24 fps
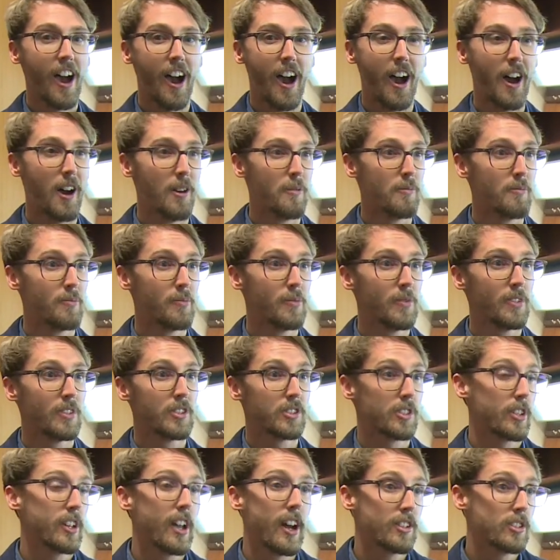
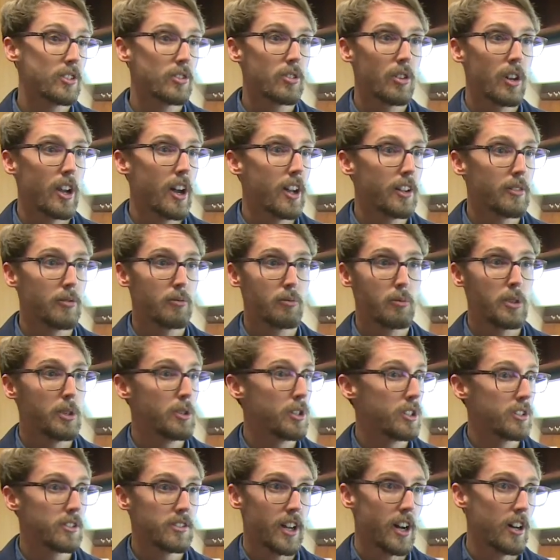I just thought we
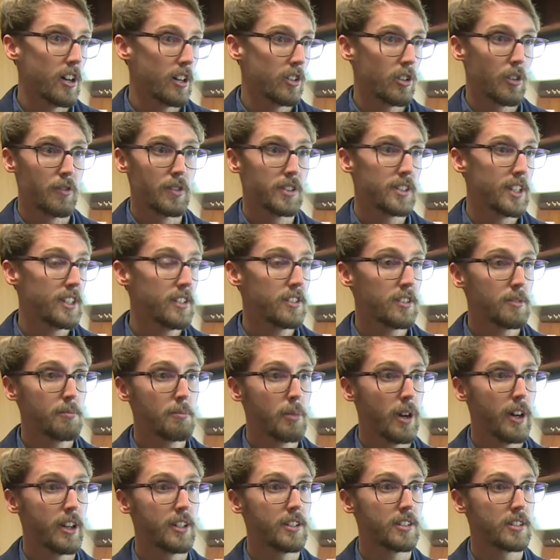could start a conversation
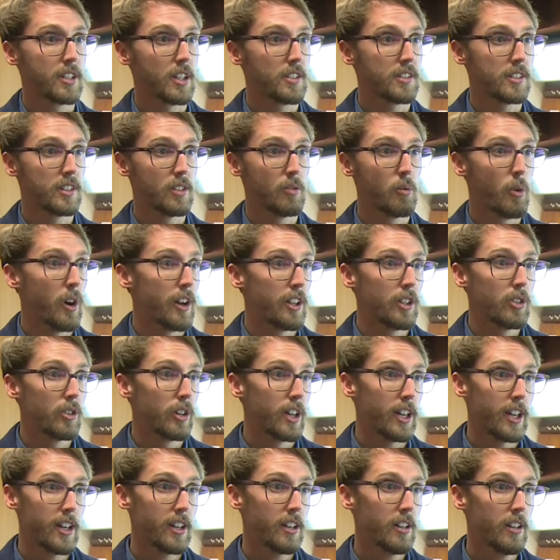by discussing why you're
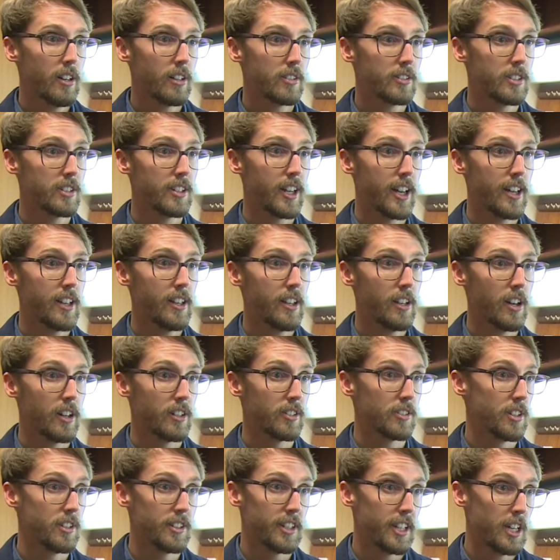here today
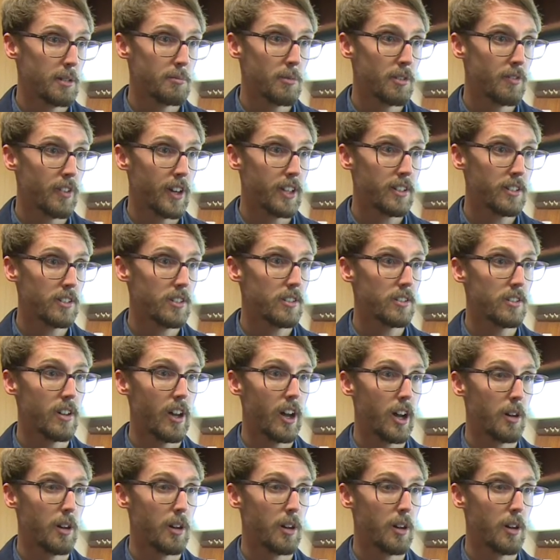at the DiEM event,